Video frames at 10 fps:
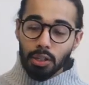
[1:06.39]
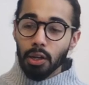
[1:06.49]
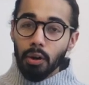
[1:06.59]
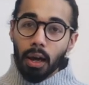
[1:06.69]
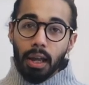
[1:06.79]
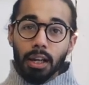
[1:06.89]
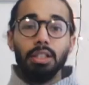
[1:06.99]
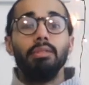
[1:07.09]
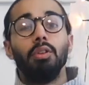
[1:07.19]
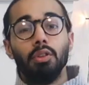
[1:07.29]
So I
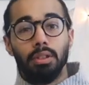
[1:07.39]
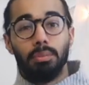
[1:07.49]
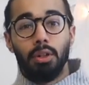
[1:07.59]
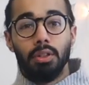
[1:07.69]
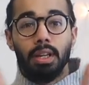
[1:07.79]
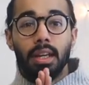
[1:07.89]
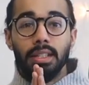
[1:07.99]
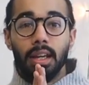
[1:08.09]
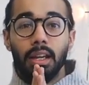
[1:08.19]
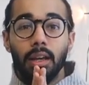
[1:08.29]
actually vlogged the
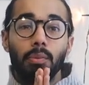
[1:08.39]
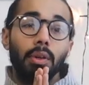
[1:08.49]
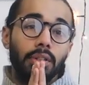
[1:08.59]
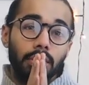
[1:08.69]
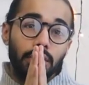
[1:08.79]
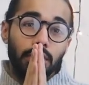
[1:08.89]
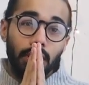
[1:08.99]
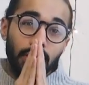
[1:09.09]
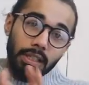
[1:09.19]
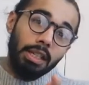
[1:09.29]
process, and I want
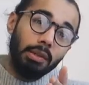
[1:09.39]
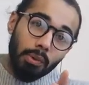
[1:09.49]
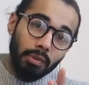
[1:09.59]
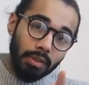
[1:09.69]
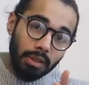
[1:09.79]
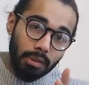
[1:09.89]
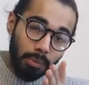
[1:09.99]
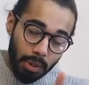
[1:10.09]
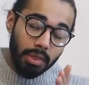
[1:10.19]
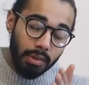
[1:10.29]
to continue on
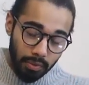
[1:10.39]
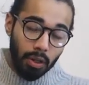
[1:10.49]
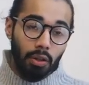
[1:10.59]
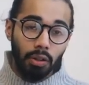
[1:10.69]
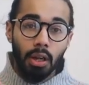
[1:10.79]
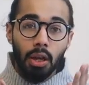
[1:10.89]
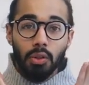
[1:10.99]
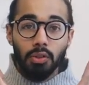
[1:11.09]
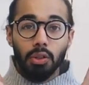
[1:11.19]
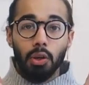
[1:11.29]
with the vlog,
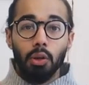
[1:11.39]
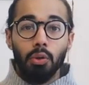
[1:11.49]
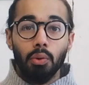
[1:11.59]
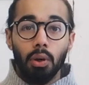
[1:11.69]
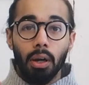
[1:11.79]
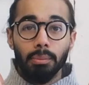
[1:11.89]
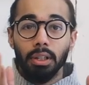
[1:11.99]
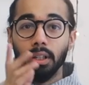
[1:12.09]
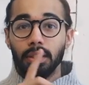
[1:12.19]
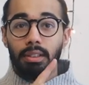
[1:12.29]
so I'm
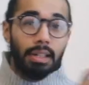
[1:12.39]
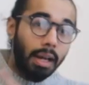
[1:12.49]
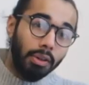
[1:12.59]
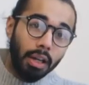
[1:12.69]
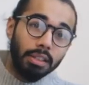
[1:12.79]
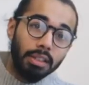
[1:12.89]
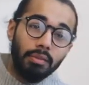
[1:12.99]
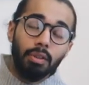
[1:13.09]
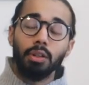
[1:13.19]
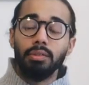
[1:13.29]
going to now cut to
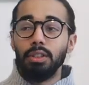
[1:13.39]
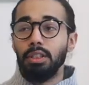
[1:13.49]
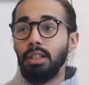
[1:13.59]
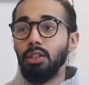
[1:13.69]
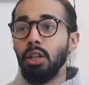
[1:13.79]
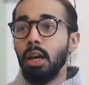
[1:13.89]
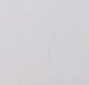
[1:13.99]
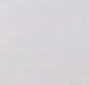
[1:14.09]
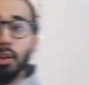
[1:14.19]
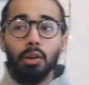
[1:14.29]
the vlog footage.
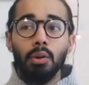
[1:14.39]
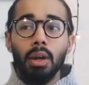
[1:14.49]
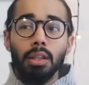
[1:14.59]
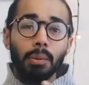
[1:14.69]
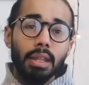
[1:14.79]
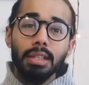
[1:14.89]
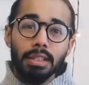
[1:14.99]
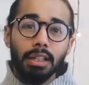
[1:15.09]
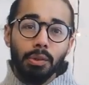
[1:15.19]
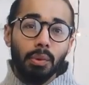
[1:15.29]
So the way
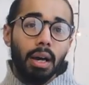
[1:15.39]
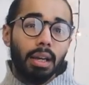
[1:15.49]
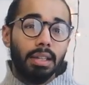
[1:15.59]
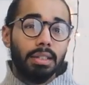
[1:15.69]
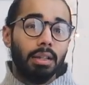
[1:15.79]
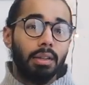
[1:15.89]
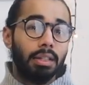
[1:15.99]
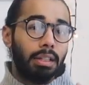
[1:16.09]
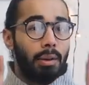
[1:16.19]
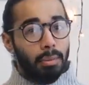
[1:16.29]
this is going to work is
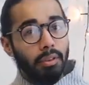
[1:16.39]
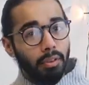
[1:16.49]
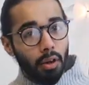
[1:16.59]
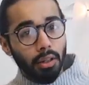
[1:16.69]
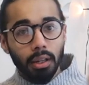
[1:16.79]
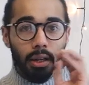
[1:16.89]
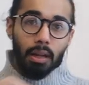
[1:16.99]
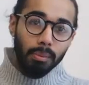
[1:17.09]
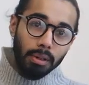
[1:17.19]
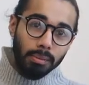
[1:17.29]
there's going to be a bit of vlog,
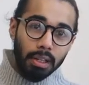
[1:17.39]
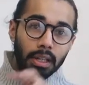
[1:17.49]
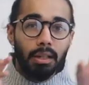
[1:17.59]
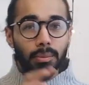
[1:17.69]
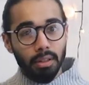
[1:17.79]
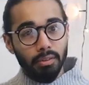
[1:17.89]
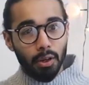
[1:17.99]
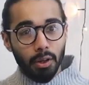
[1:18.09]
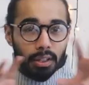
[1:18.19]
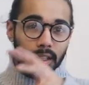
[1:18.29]
a bit of me, a bit of
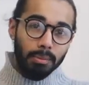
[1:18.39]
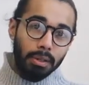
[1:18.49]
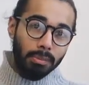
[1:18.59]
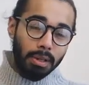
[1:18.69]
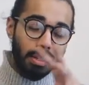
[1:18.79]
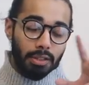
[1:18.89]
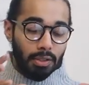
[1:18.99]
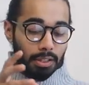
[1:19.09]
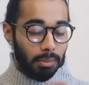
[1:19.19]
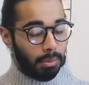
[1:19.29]
vlog, and then a bit of me.
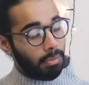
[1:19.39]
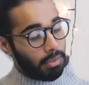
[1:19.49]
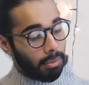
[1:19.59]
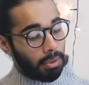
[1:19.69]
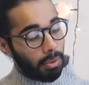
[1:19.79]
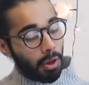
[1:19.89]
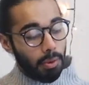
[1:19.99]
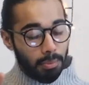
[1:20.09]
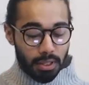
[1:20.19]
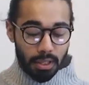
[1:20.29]
So there's going to be some of the
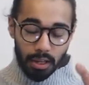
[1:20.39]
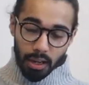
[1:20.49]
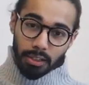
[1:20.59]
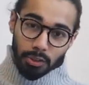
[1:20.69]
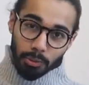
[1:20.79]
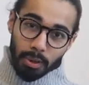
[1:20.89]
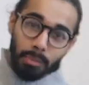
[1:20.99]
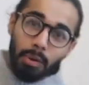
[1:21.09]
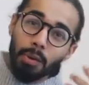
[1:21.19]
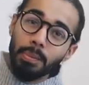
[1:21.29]
poems, and then her talking
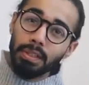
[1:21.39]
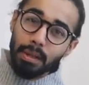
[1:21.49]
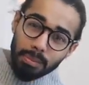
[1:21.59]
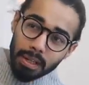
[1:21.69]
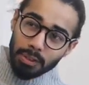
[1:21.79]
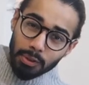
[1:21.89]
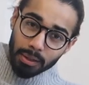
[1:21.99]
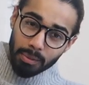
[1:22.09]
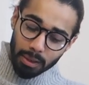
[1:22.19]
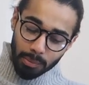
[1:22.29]
about the poems, and then me
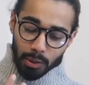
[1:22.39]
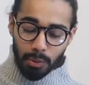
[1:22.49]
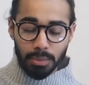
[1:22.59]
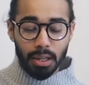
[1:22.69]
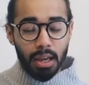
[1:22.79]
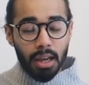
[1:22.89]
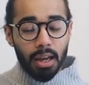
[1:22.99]
talking about the poems.